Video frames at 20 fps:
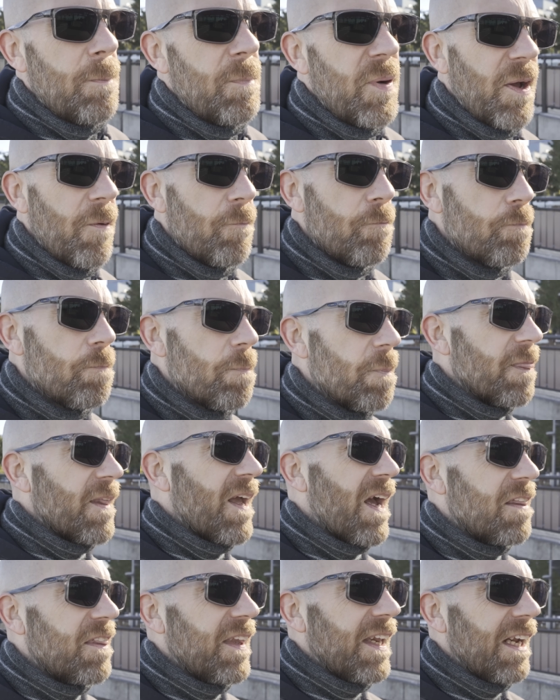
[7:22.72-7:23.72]
But
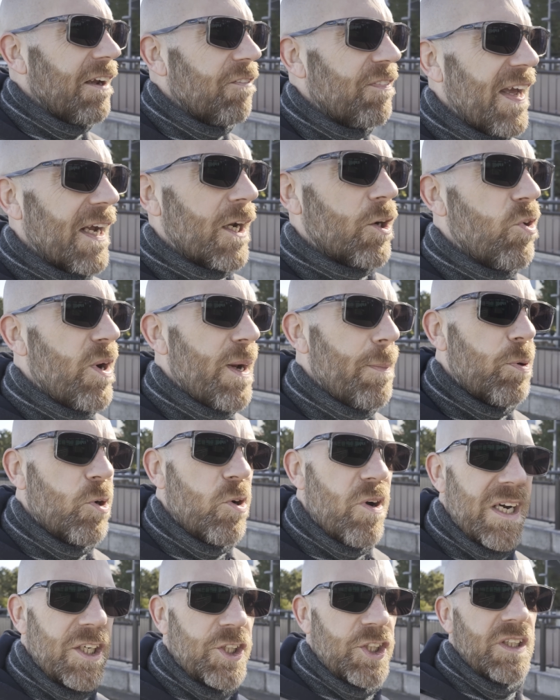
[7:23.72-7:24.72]
I think if that career
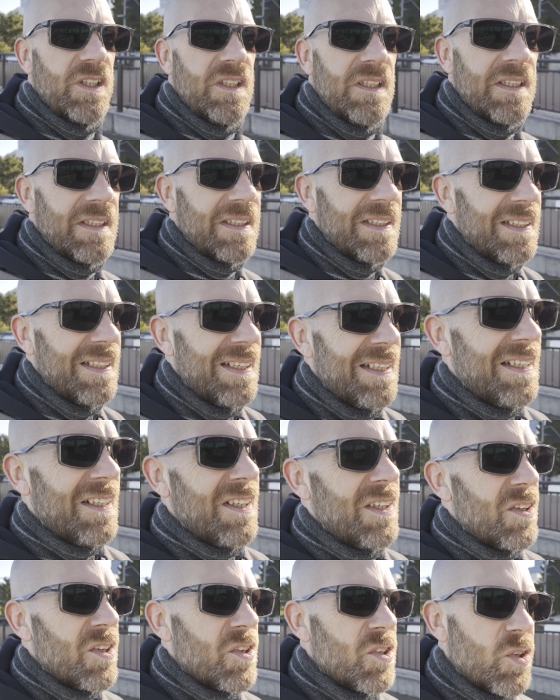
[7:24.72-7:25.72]
progression
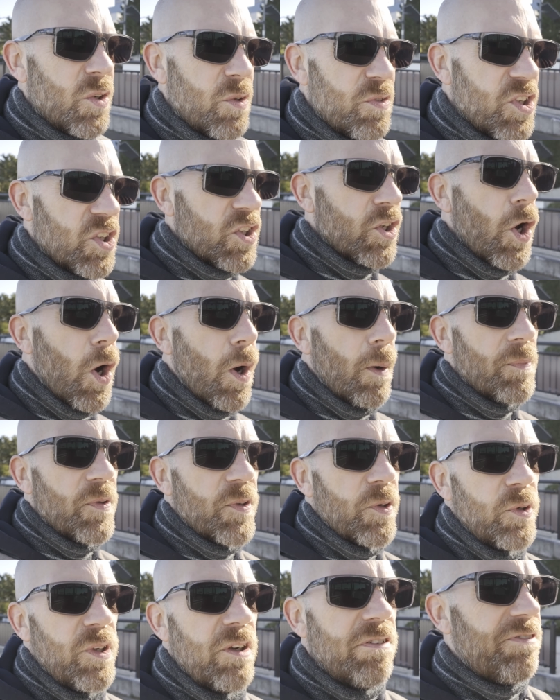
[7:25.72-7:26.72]
sort of
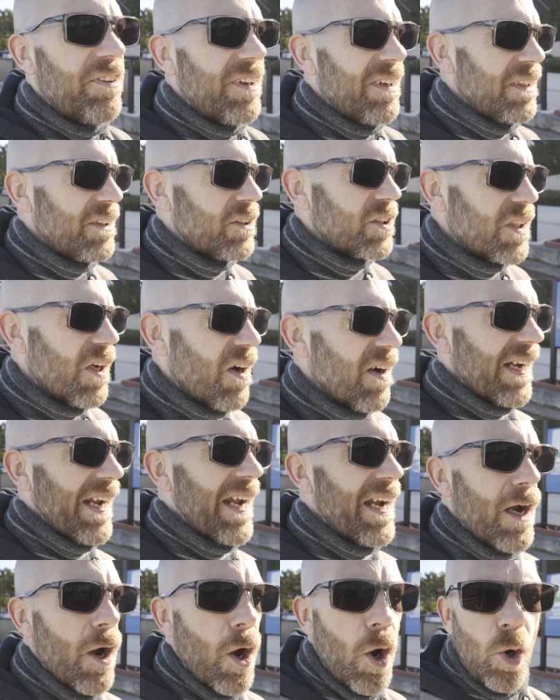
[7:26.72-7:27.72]
stops, or you feel you start
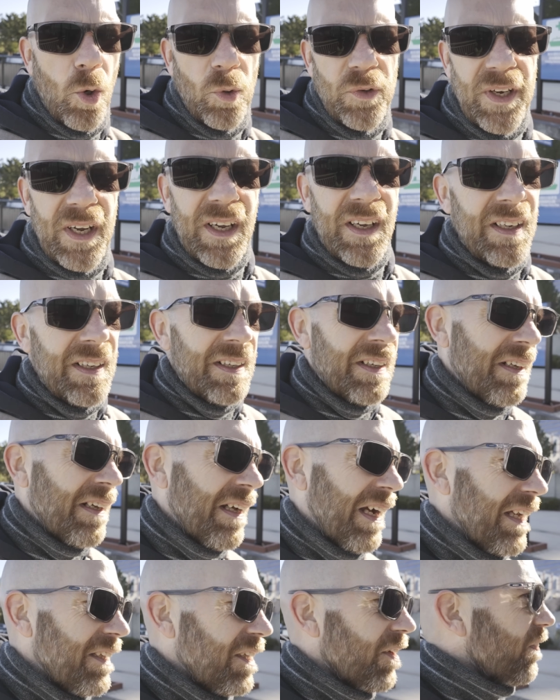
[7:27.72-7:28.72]
getting older
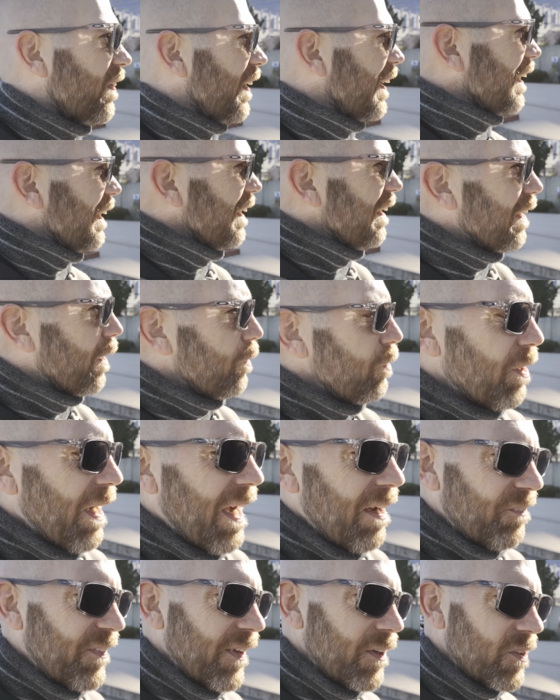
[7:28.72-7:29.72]
and you think, you
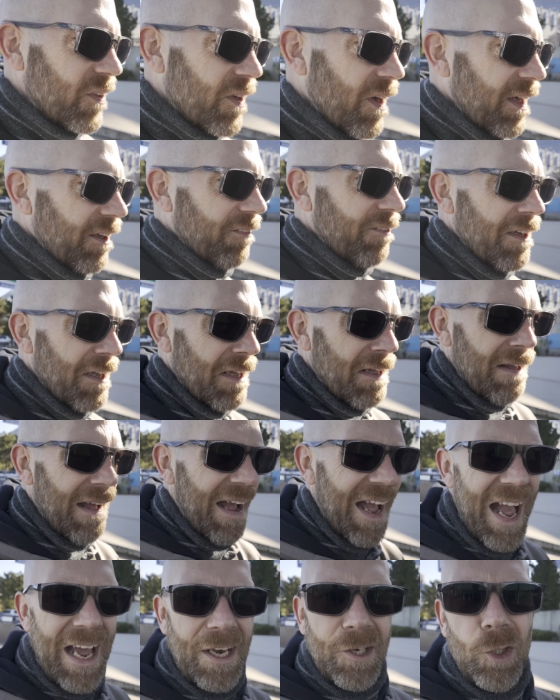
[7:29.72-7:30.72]
have those kind of
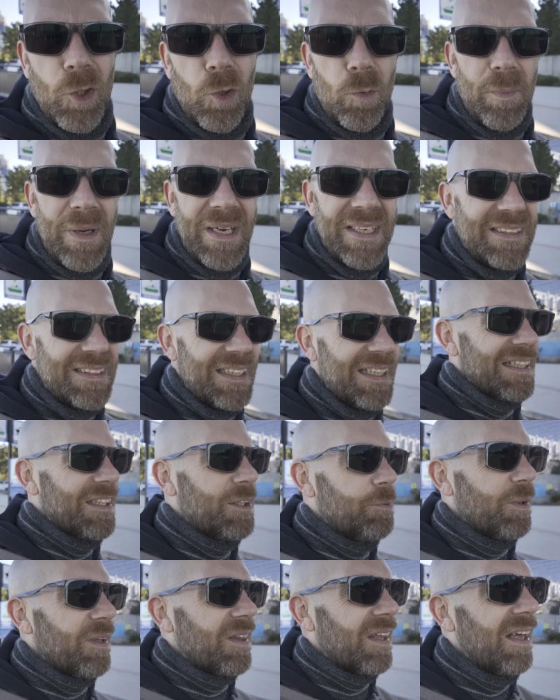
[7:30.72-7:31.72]
annual
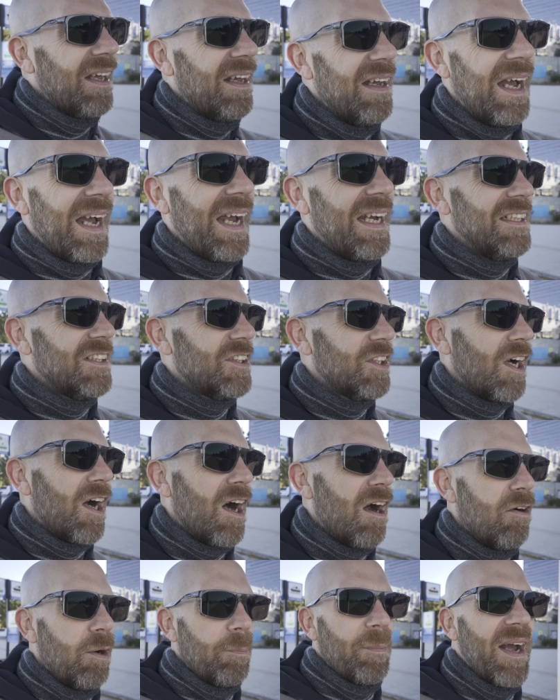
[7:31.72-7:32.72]
meetings with
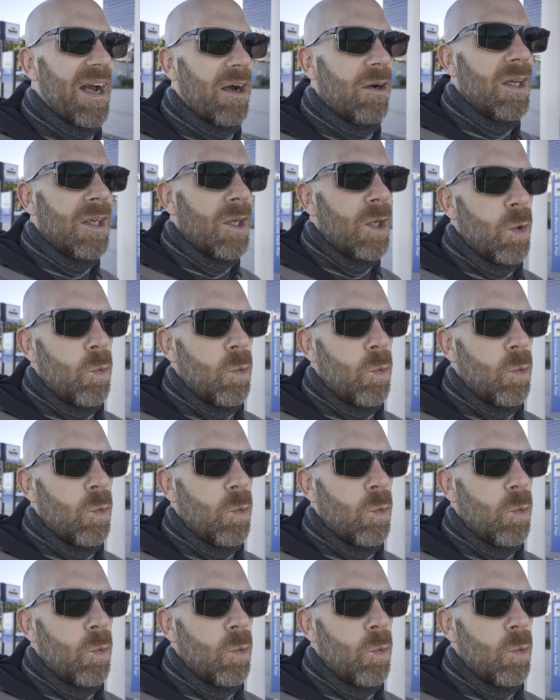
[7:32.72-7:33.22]
HR about,